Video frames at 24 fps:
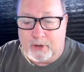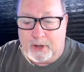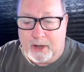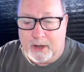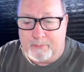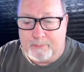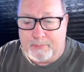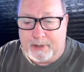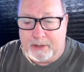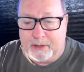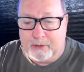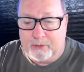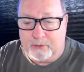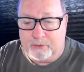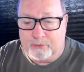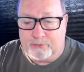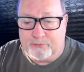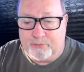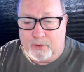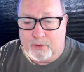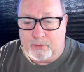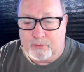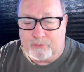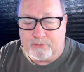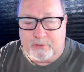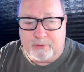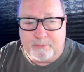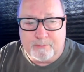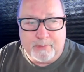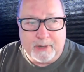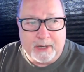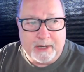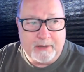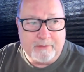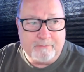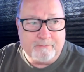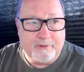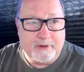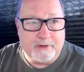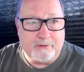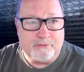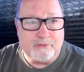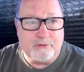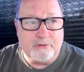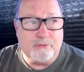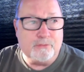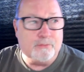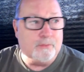on by those folks and by
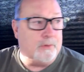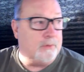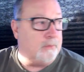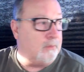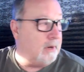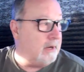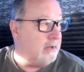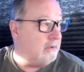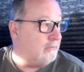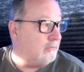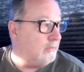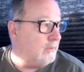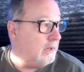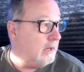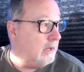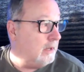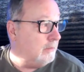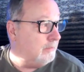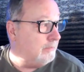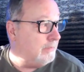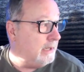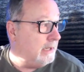investors when rates went up,